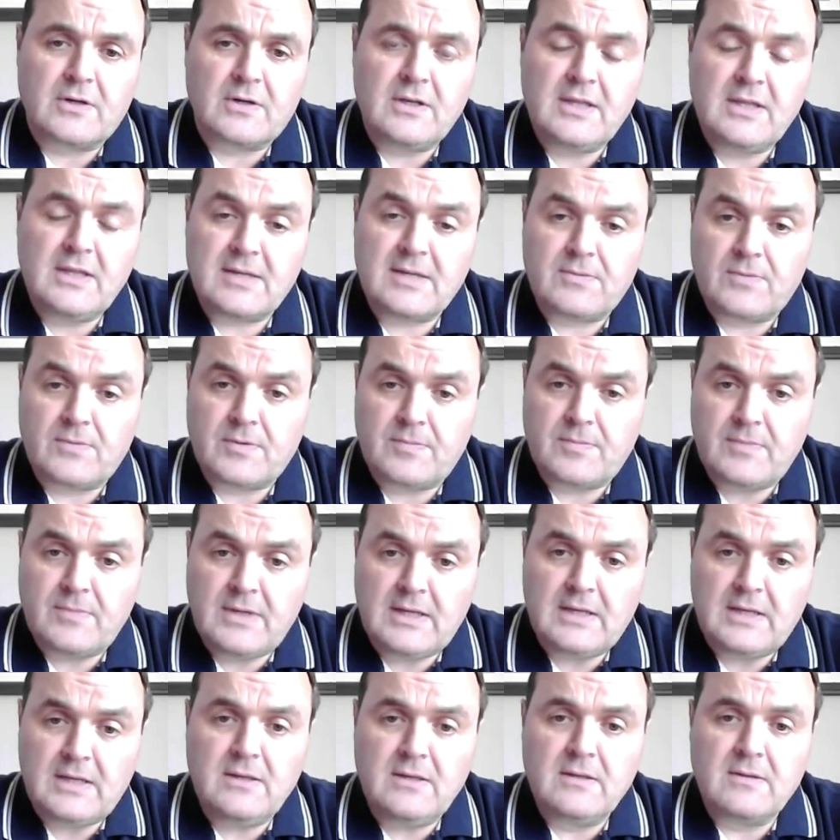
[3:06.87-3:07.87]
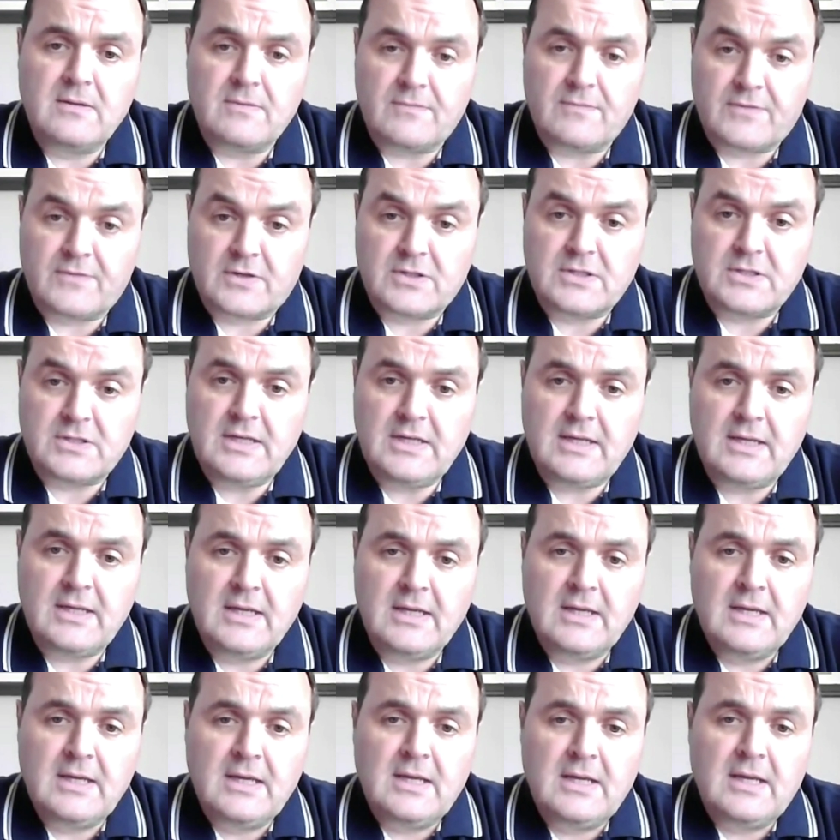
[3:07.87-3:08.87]
And that would mean, firstly,
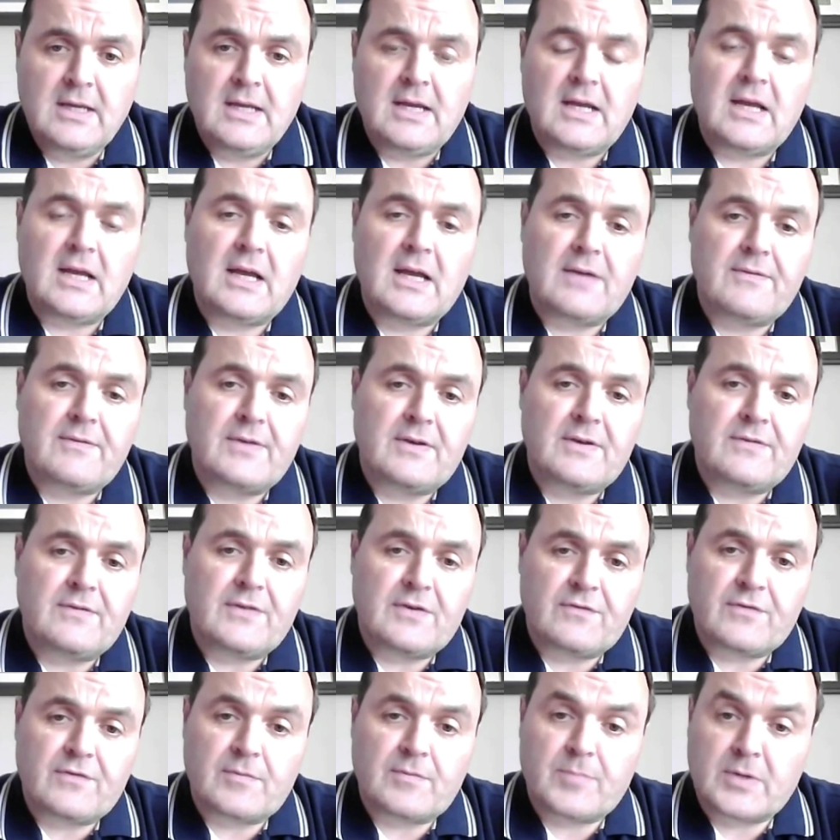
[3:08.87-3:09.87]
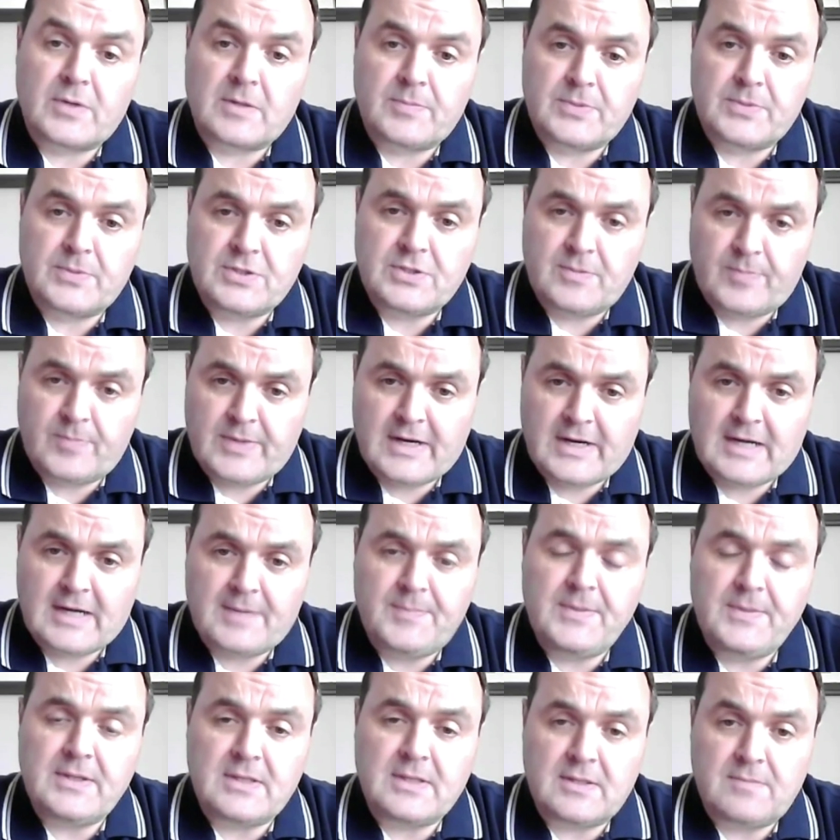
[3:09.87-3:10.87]
having a fit-for-purpose
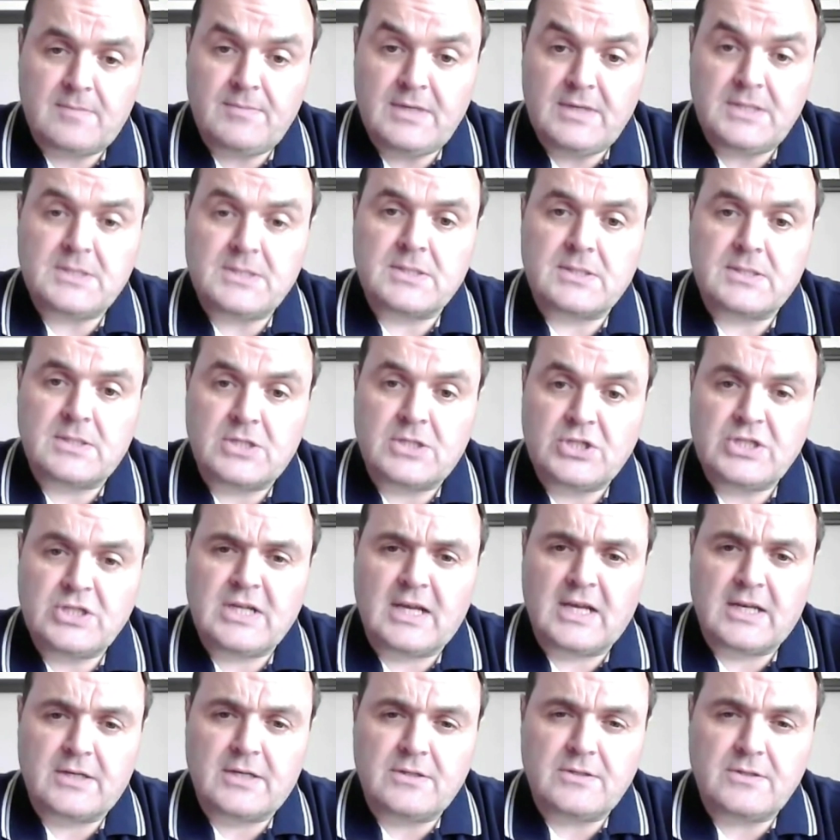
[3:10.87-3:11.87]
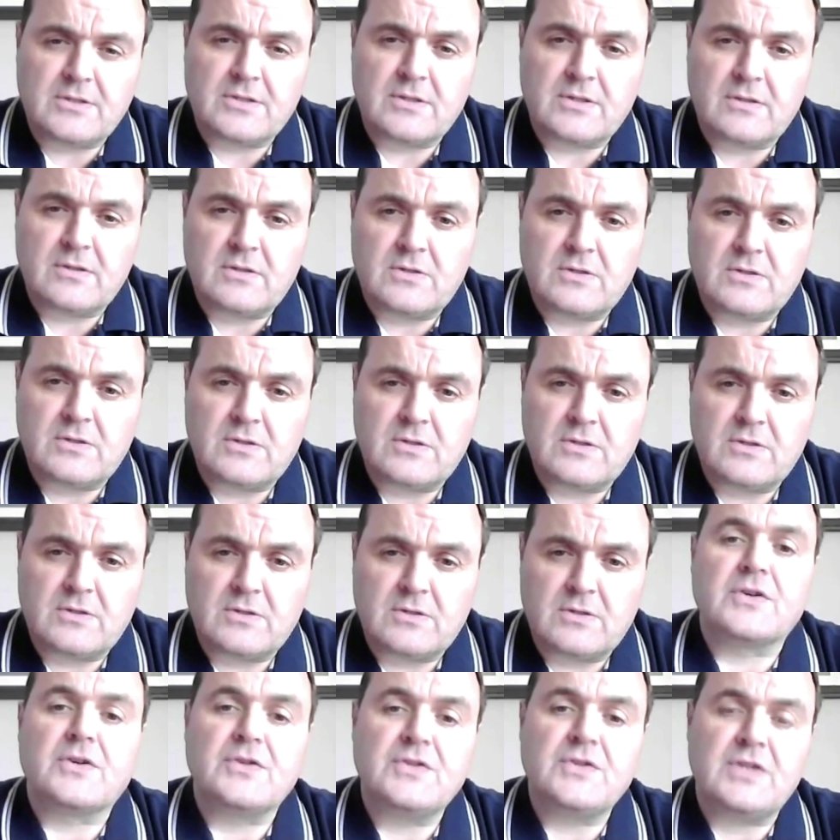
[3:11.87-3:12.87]
department that meets the challenges of the
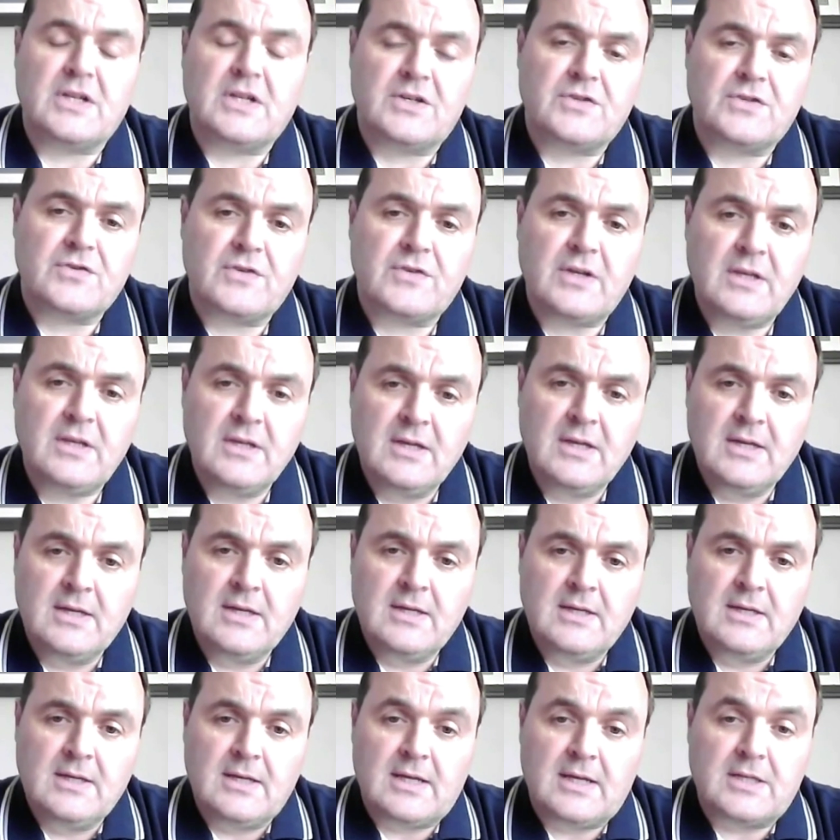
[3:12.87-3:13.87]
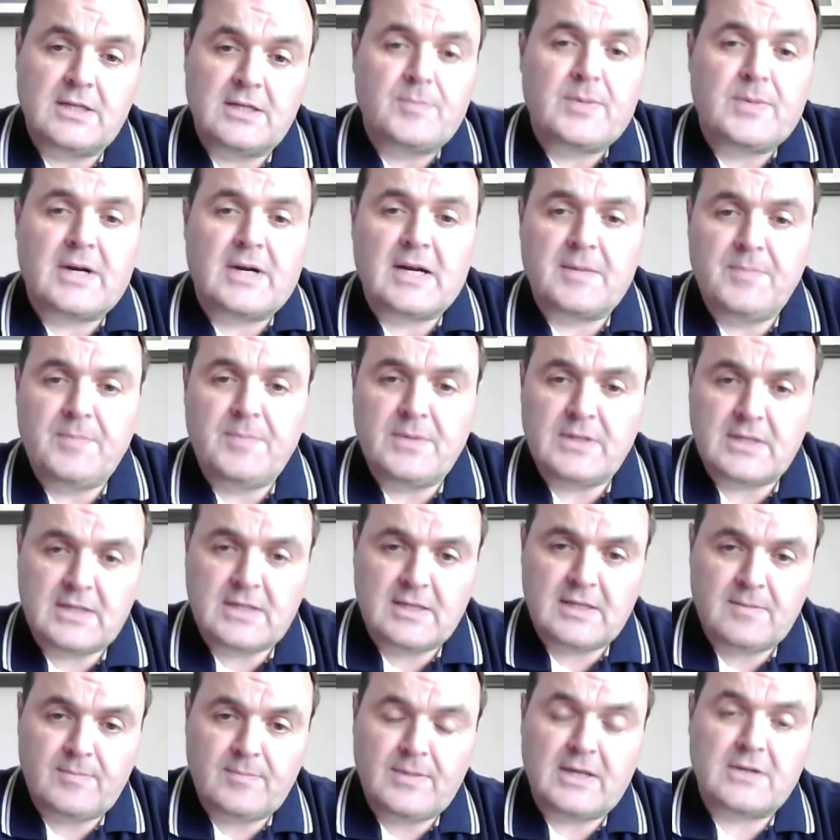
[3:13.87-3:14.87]
21st century, a department that
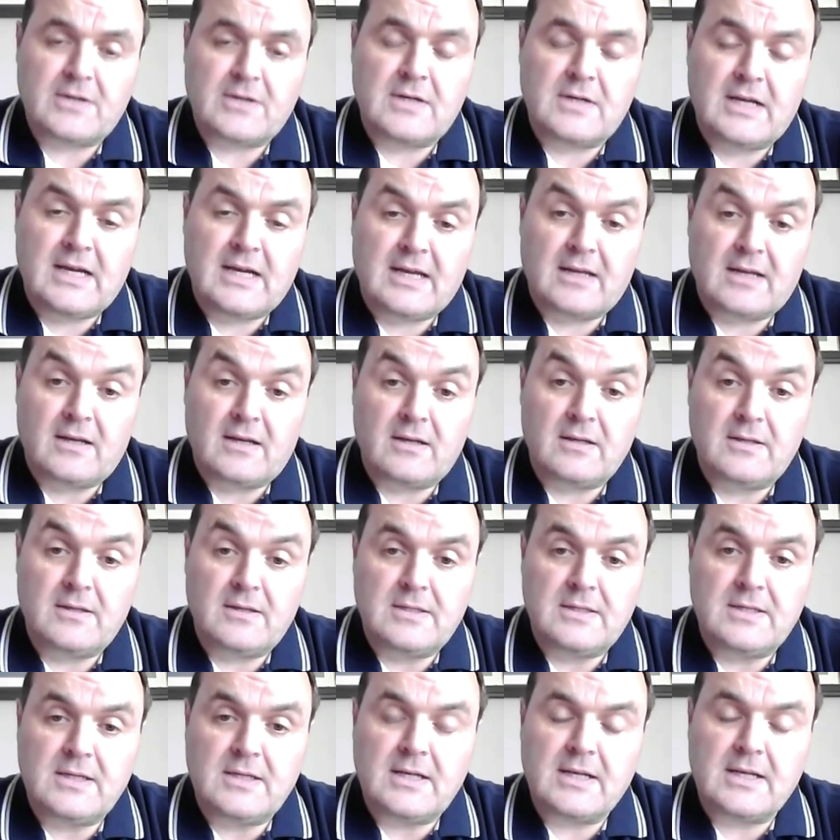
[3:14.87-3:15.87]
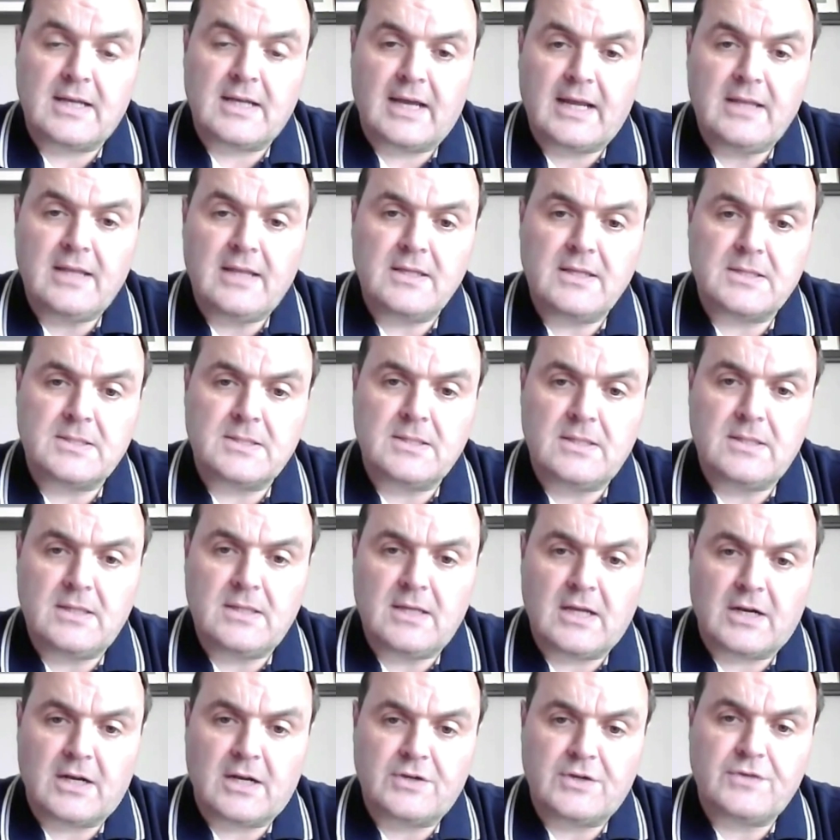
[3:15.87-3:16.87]
can better handle the decline that's in the
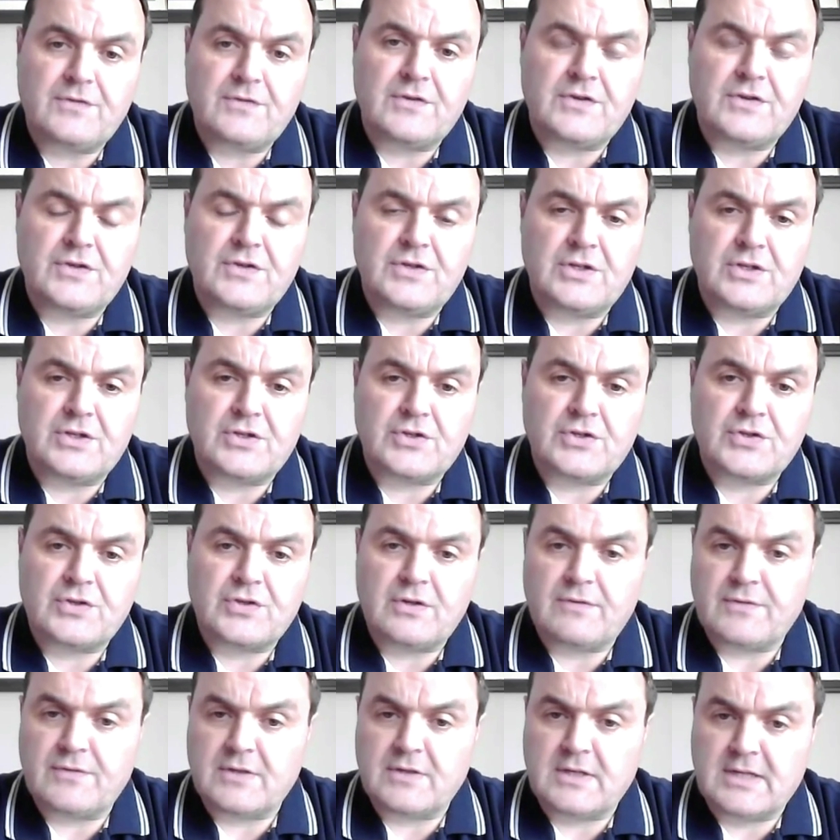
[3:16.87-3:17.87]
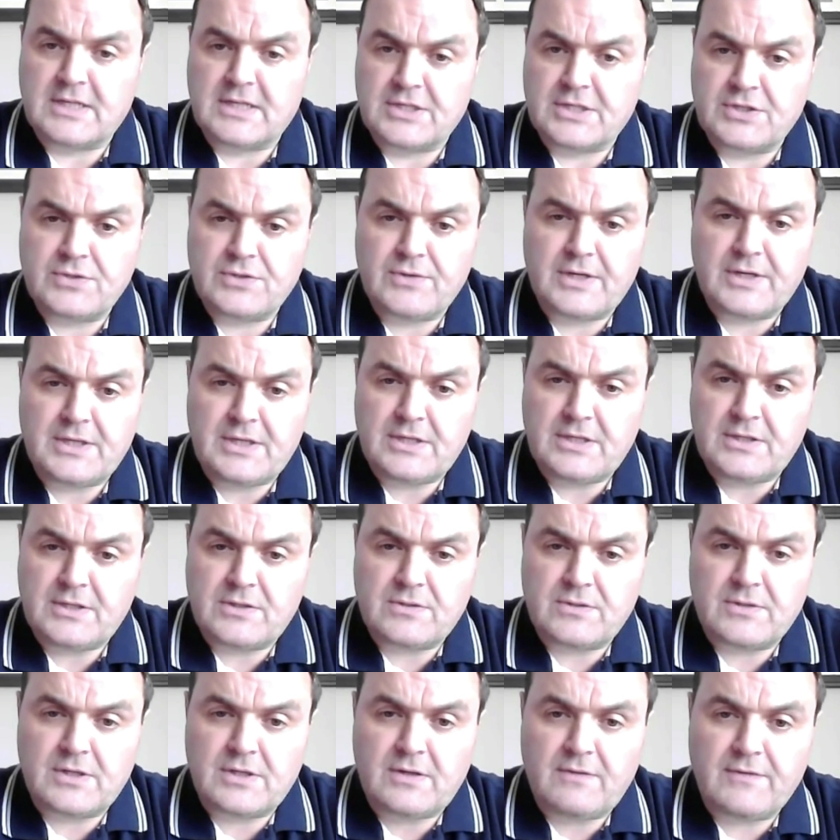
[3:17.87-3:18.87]
Irish fishing industry for the last 20 to
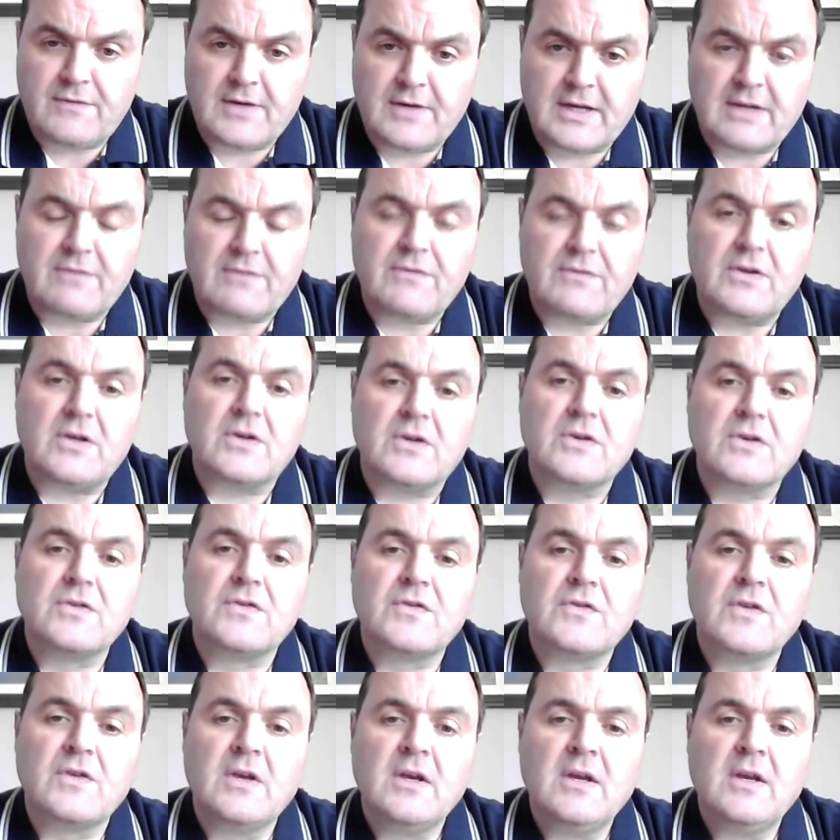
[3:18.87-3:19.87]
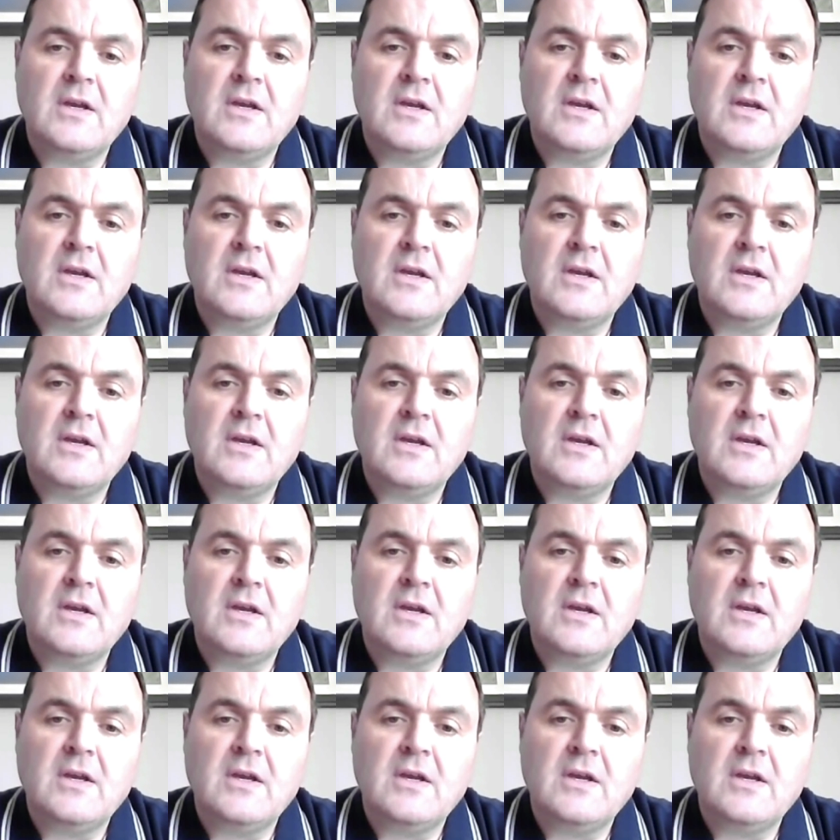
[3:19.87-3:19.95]
25 years.